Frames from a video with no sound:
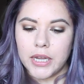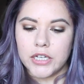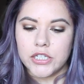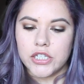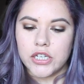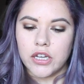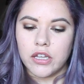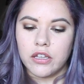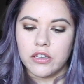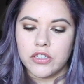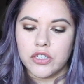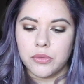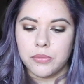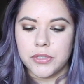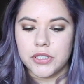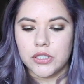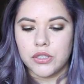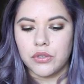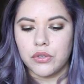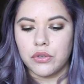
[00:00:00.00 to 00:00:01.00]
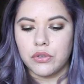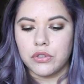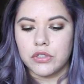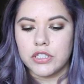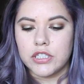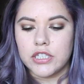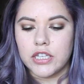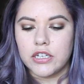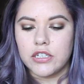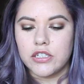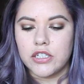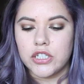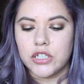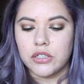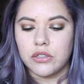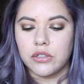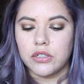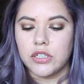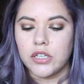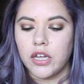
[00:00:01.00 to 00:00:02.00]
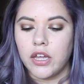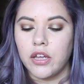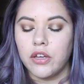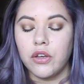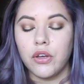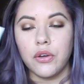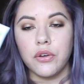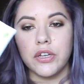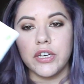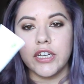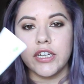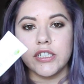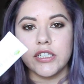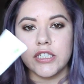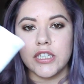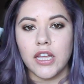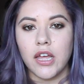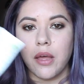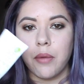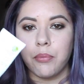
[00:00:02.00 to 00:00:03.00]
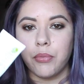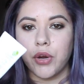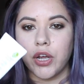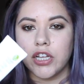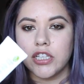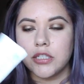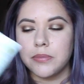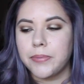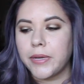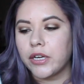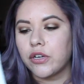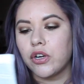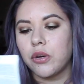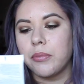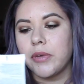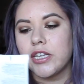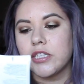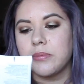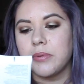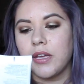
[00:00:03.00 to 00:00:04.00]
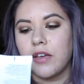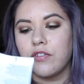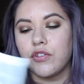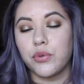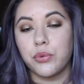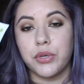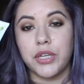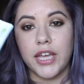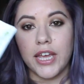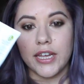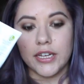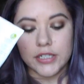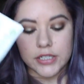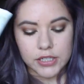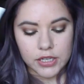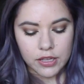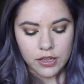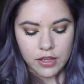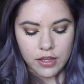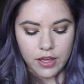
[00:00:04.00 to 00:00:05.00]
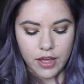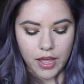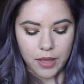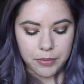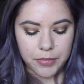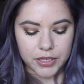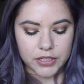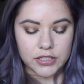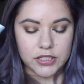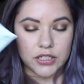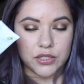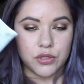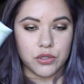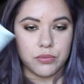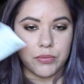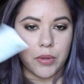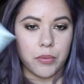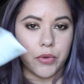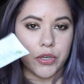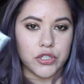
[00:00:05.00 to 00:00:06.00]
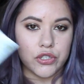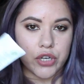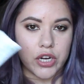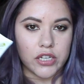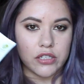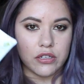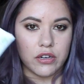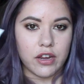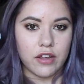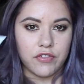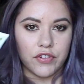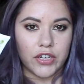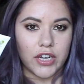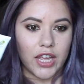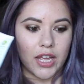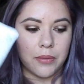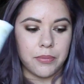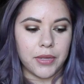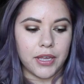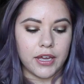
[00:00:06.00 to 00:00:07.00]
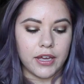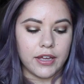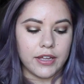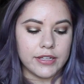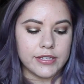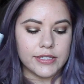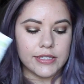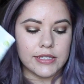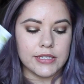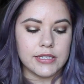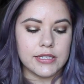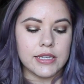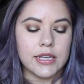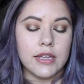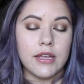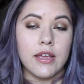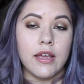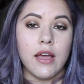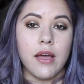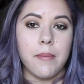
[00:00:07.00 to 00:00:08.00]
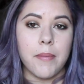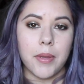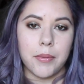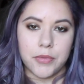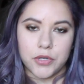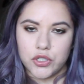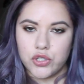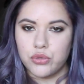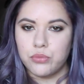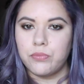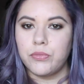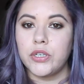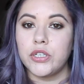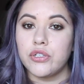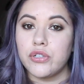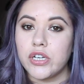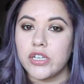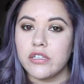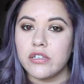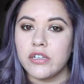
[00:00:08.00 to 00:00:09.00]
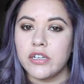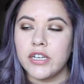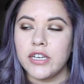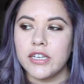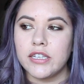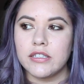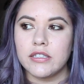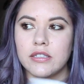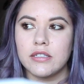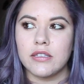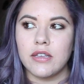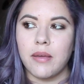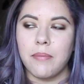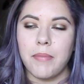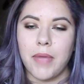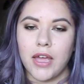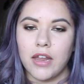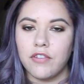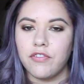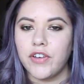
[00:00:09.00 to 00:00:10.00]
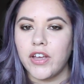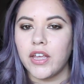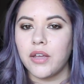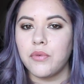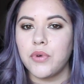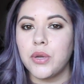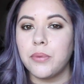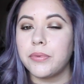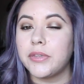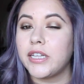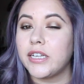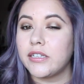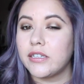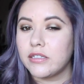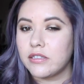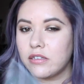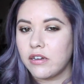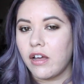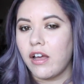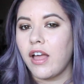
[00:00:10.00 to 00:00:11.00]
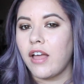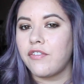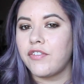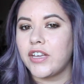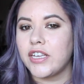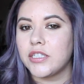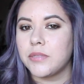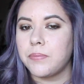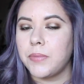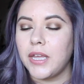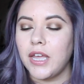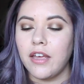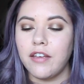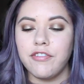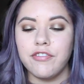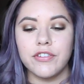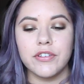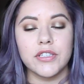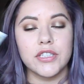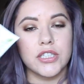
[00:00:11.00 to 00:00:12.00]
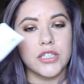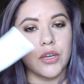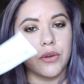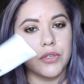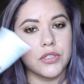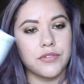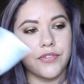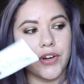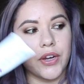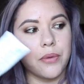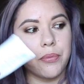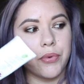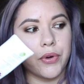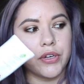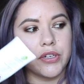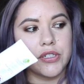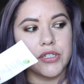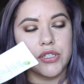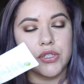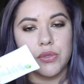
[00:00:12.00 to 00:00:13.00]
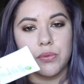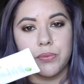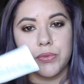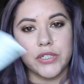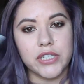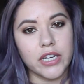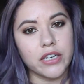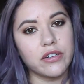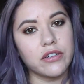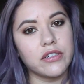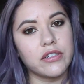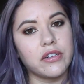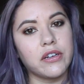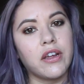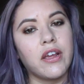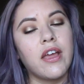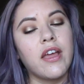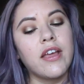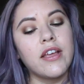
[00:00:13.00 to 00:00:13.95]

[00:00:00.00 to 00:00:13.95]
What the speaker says: Shell Dermaceutical Sun Shield Coconut Broad Spectrum SPF 28. I mix this with my moisturizer every day because my moisturizer is a mattifying one that does not have SPF, so it's very important to protect your